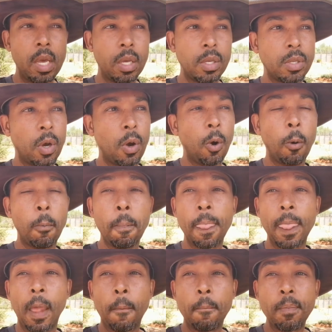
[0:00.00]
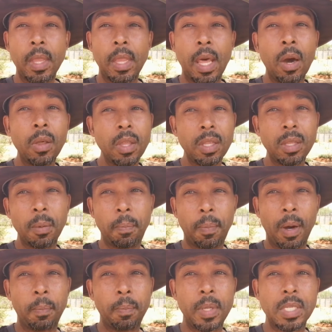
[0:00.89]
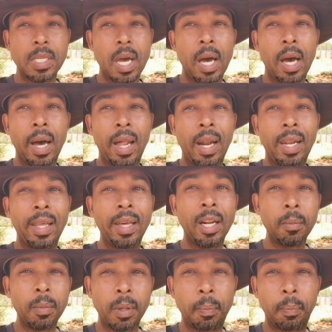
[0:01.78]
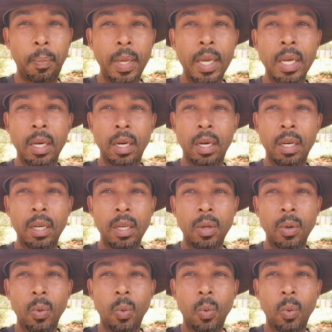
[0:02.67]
So now that the puppies are a little bit bigger,